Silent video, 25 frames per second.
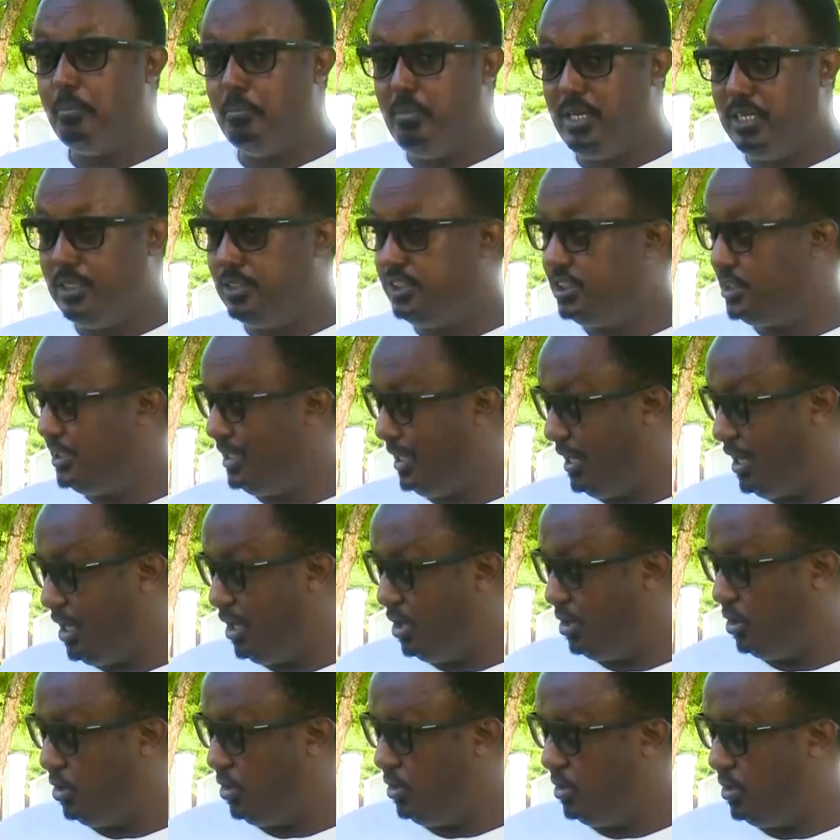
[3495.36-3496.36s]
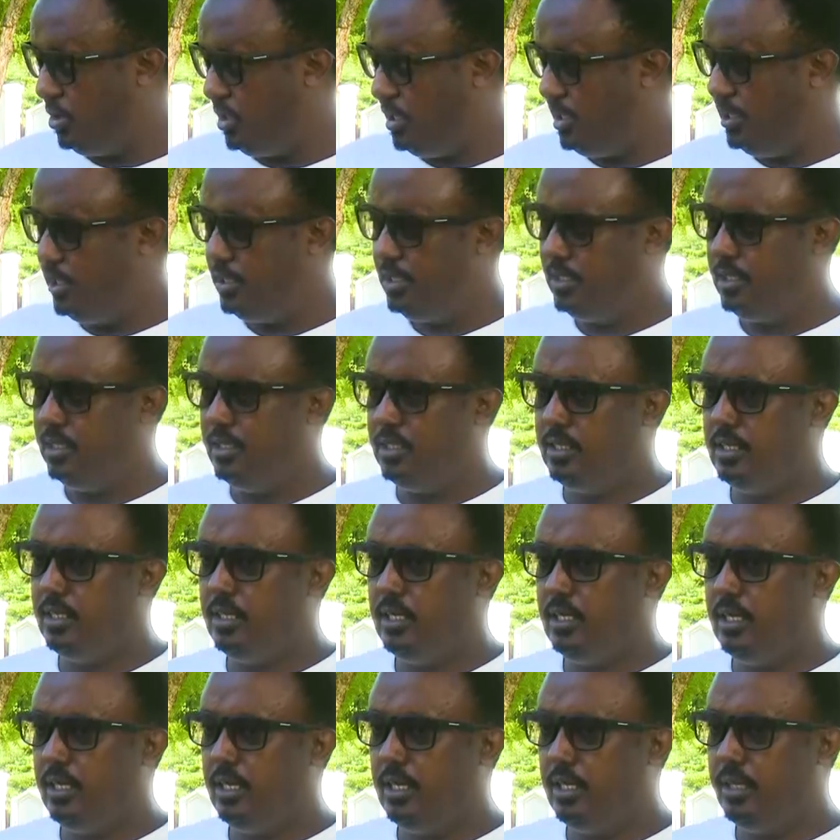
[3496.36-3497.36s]
binging alcohol.
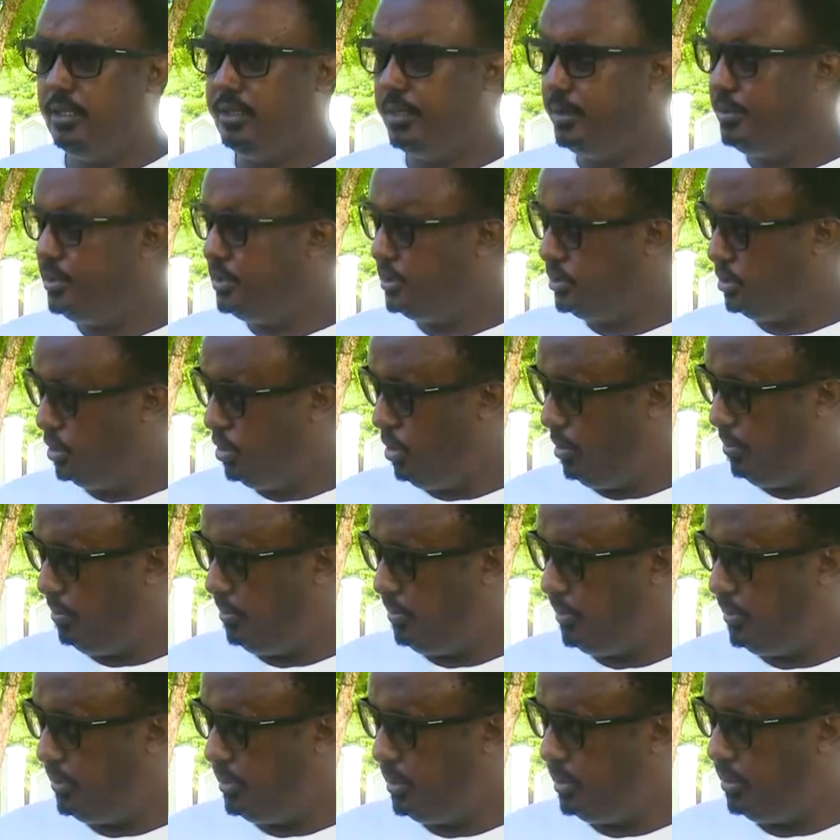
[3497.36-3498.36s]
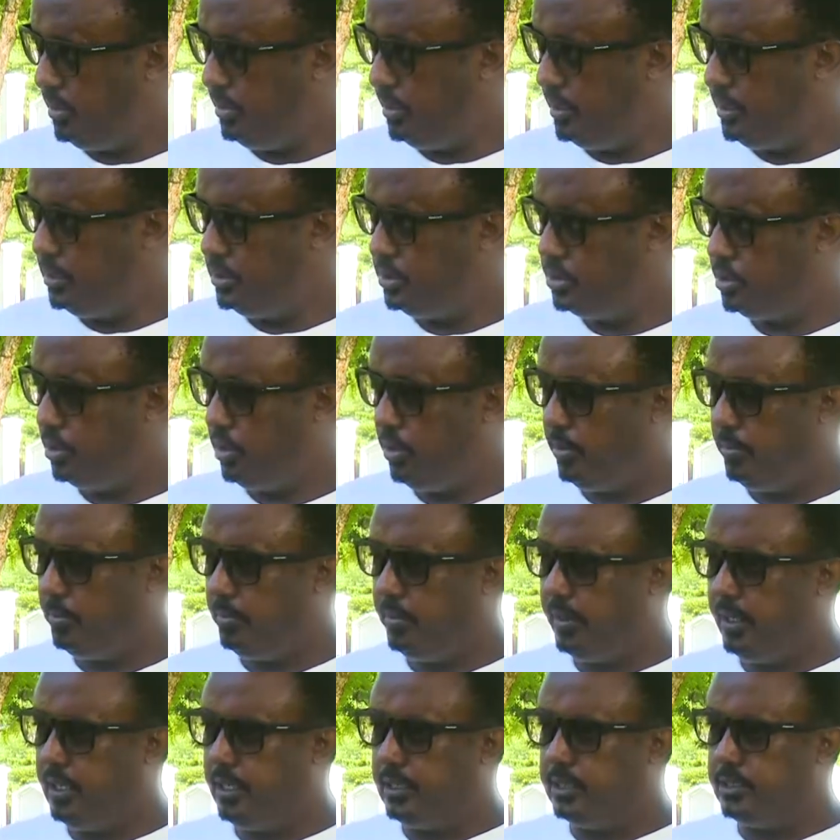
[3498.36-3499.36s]
There is hope. There is hope,
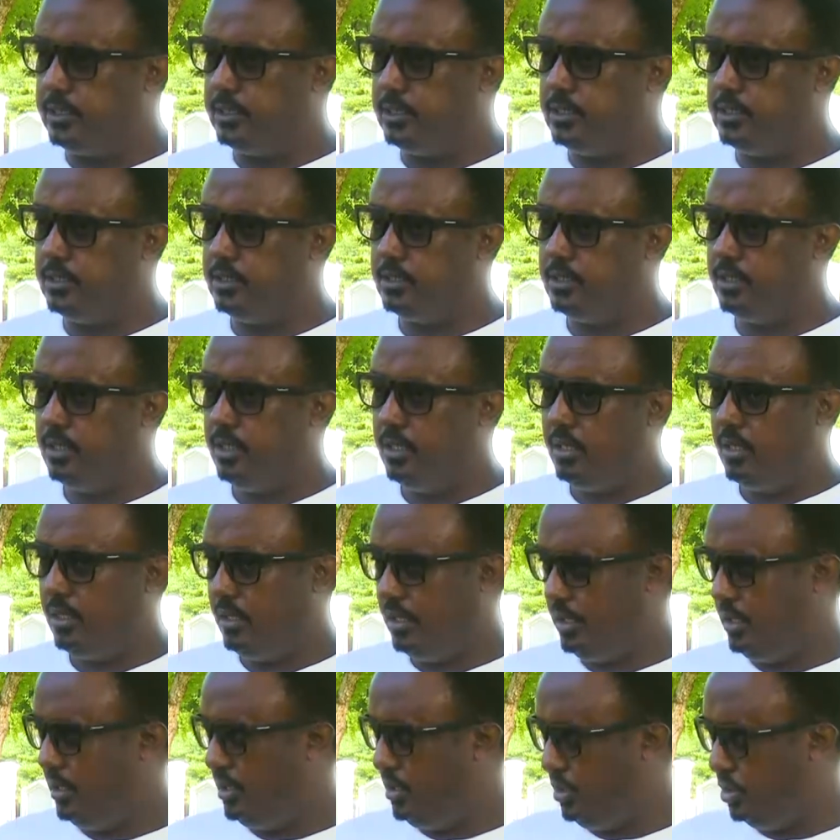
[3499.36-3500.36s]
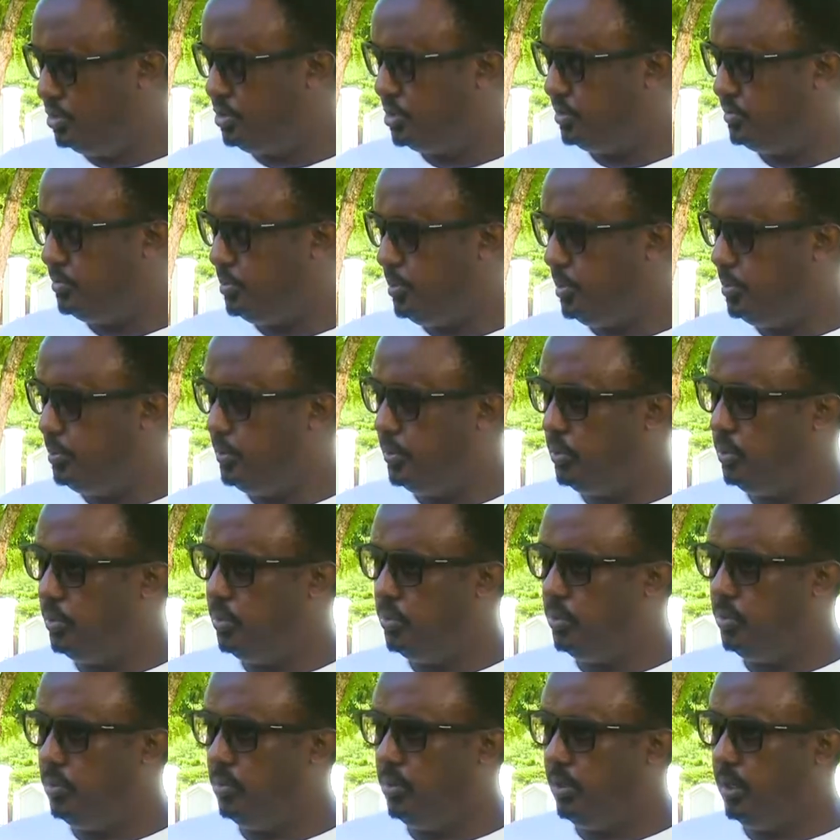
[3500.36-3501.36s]
and there are a lot of people
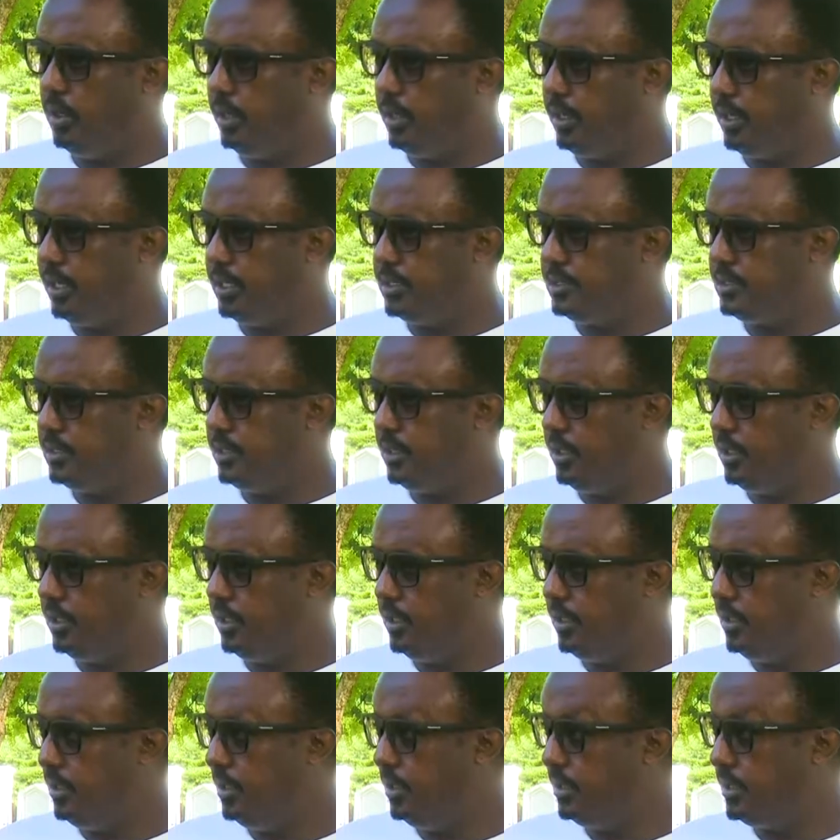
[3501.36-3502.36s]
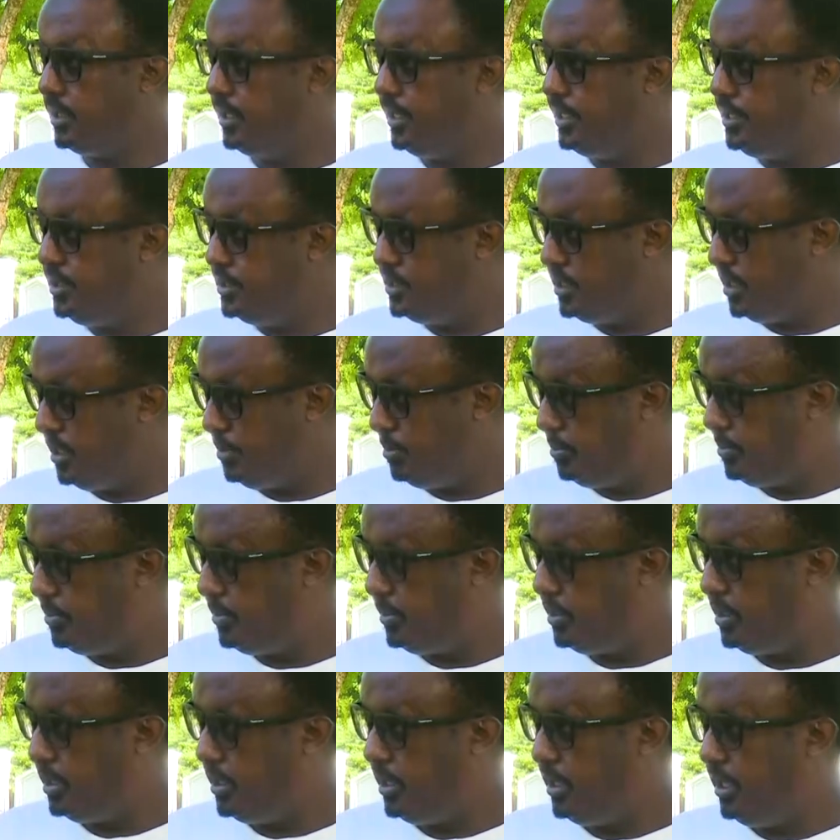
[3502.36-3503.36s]
who are getting uh, cleaned up
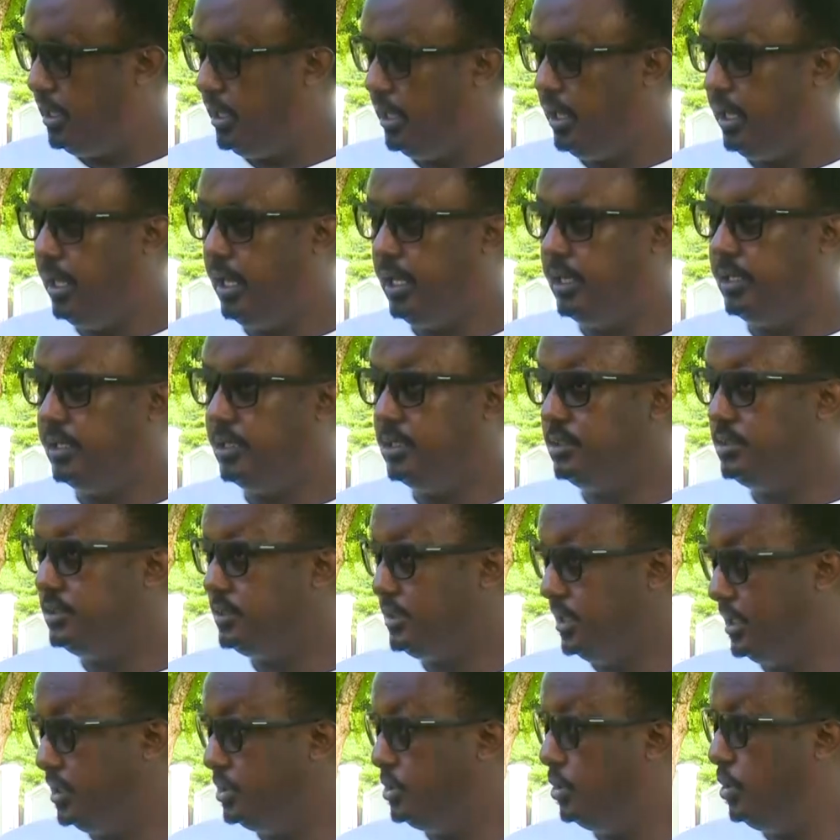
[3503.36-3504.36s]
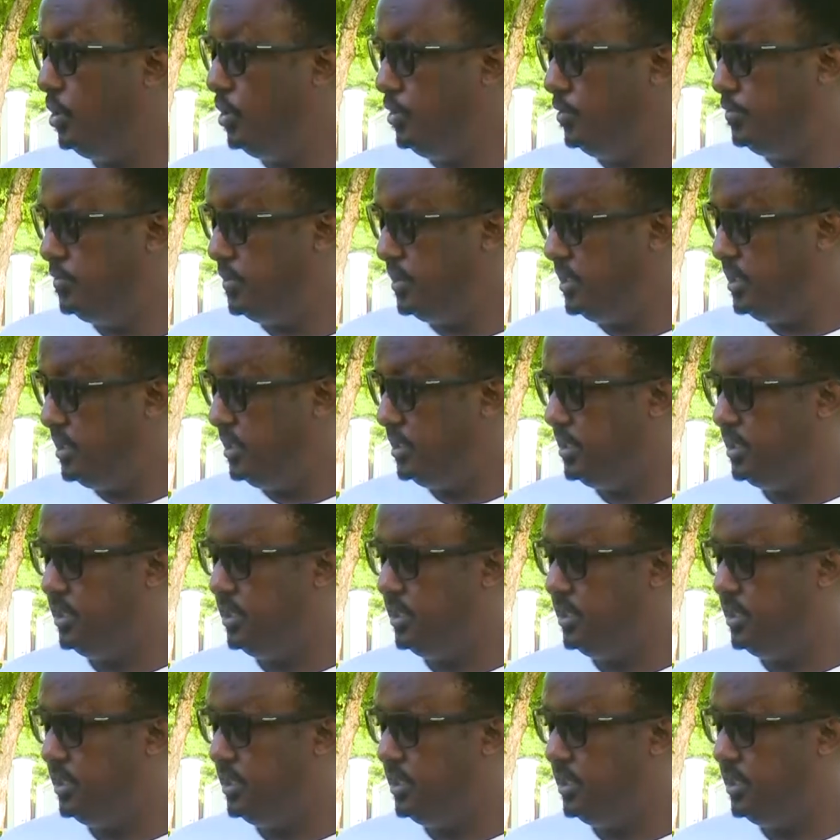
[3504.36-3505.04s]
and they start over,